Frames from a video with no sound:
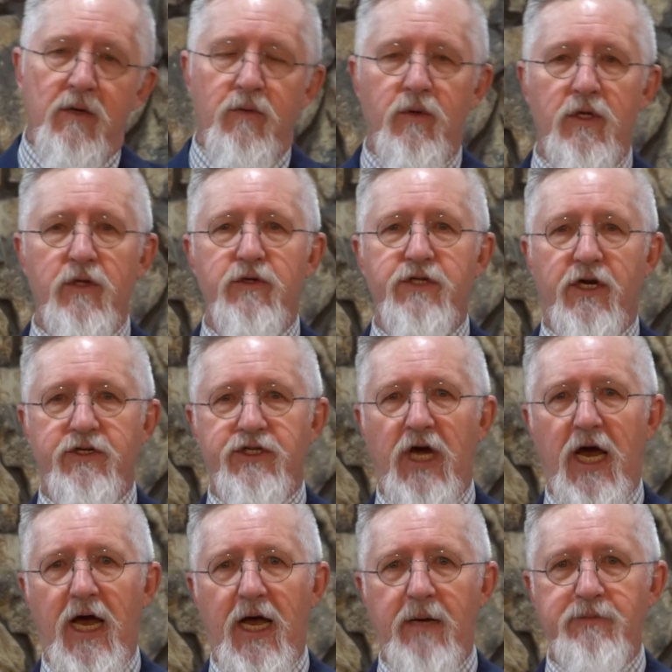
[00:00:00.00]
we'll lose our
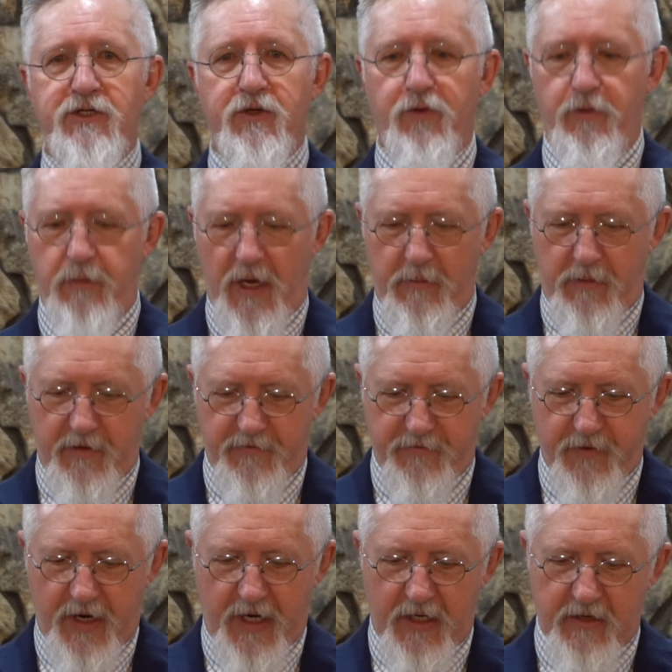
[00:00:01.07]
jobs, or we might be
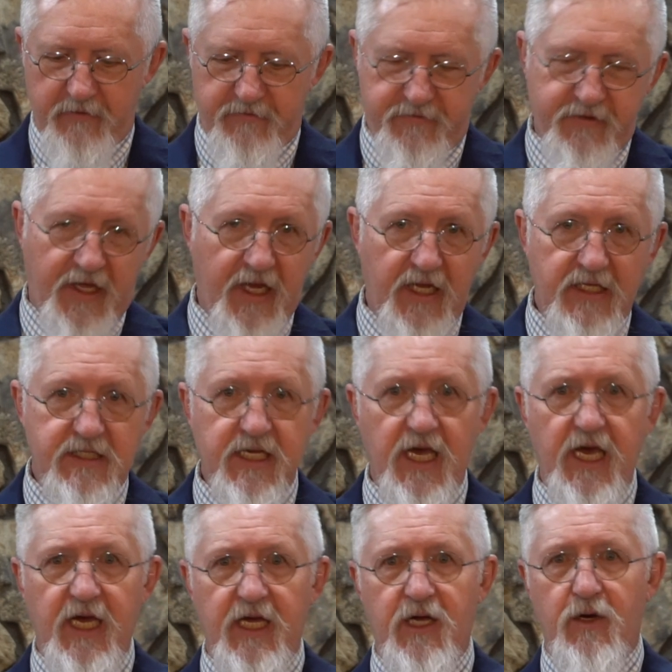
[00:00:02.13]
afraid of getting
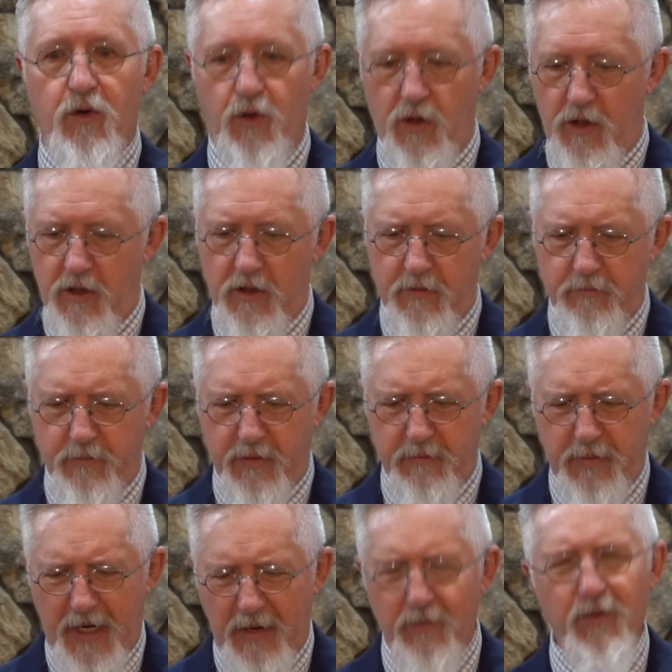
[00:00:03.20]
sick, or but,
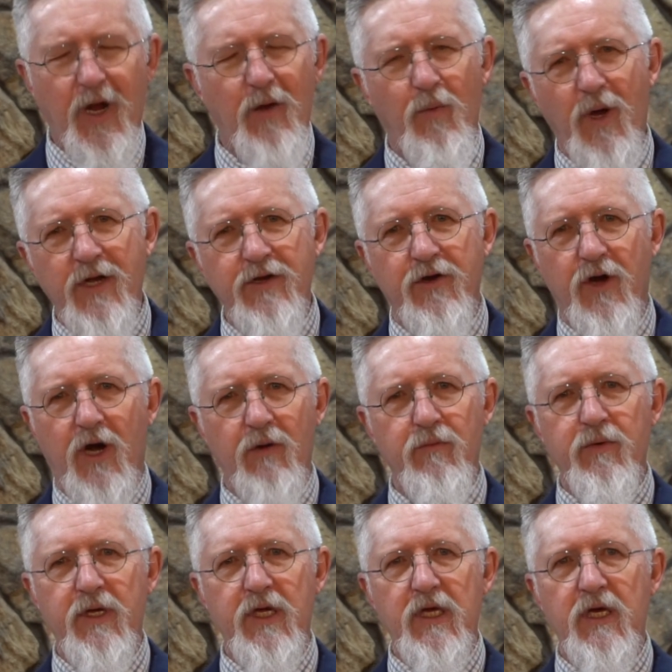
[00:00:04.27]
but I, I wonder, are
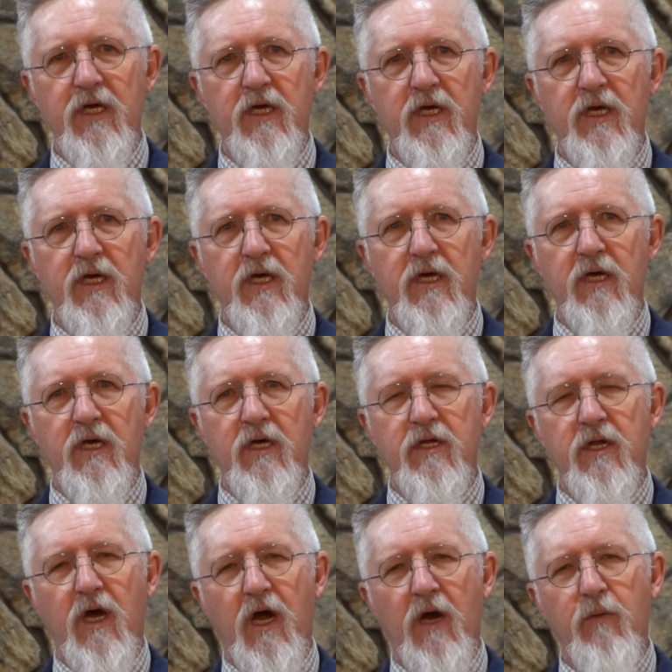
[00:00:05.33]
we
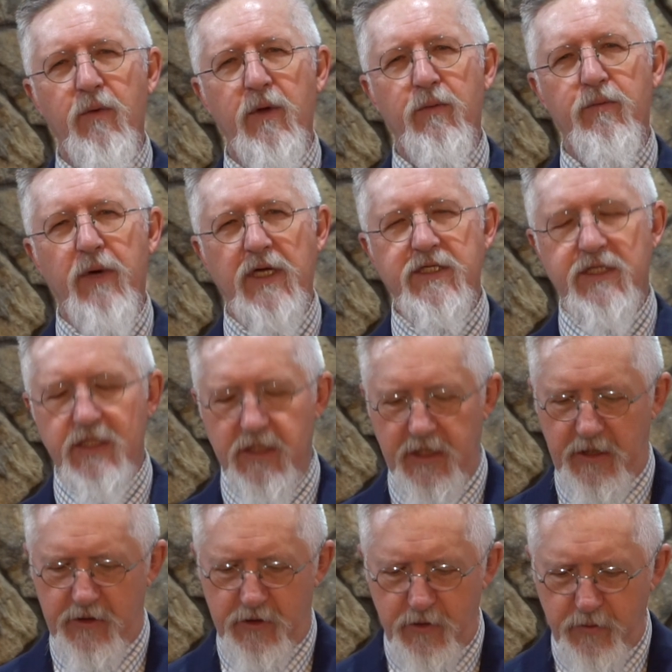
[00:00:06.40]
are we
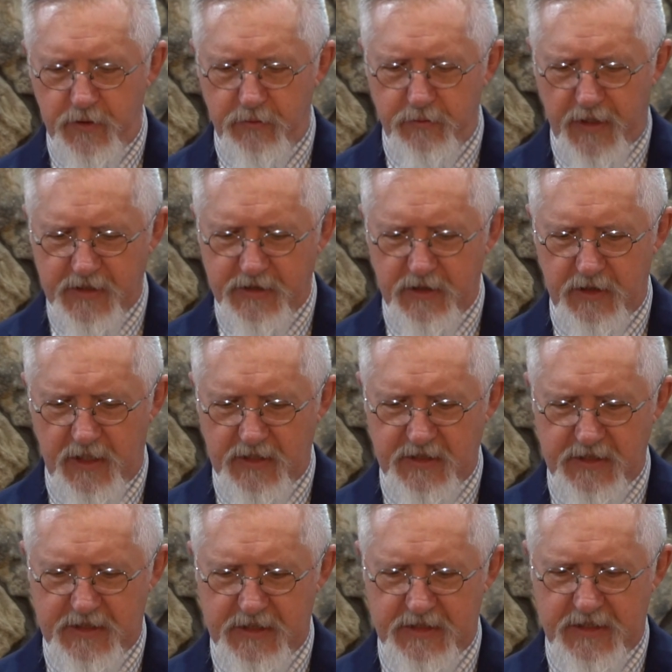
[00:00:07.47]
wrestling? Do we wrestle as a
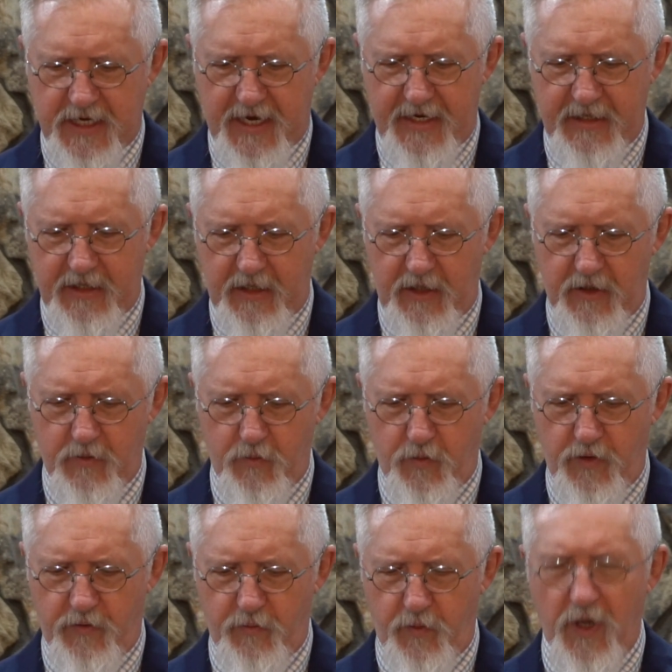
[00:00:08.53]
society
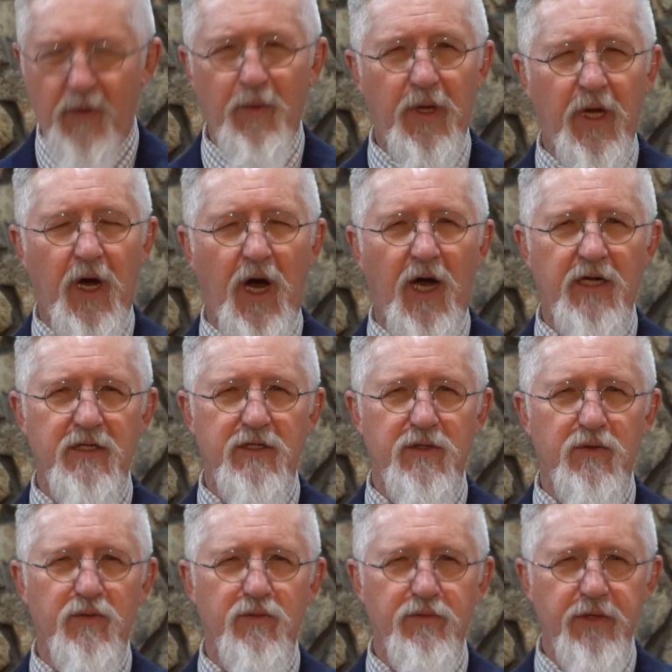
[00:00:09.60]
with what we ought to
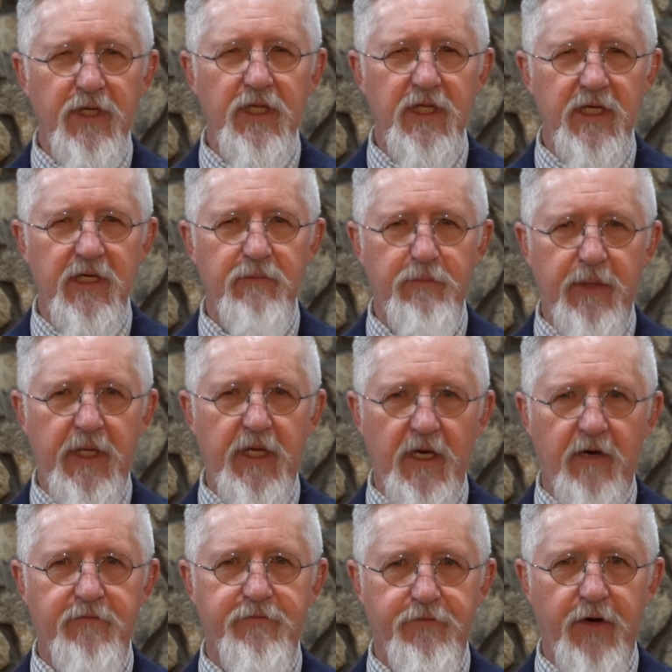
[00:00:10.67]
really be
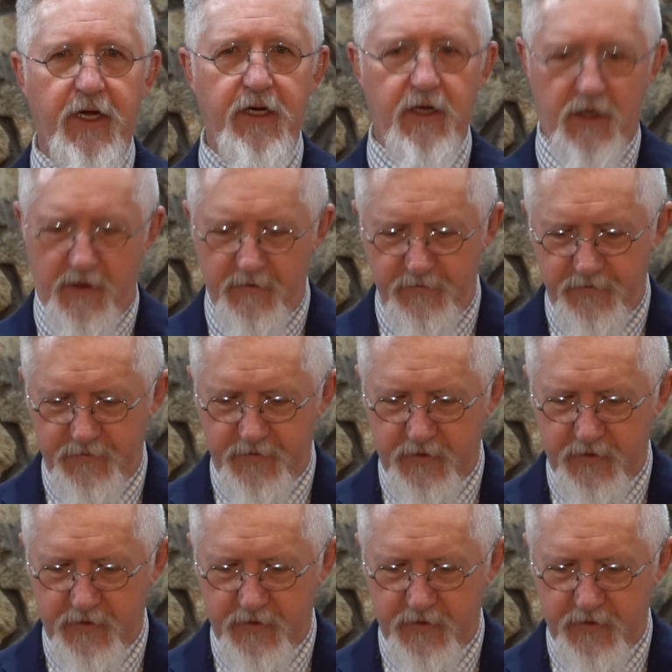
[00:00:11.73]
afraid of?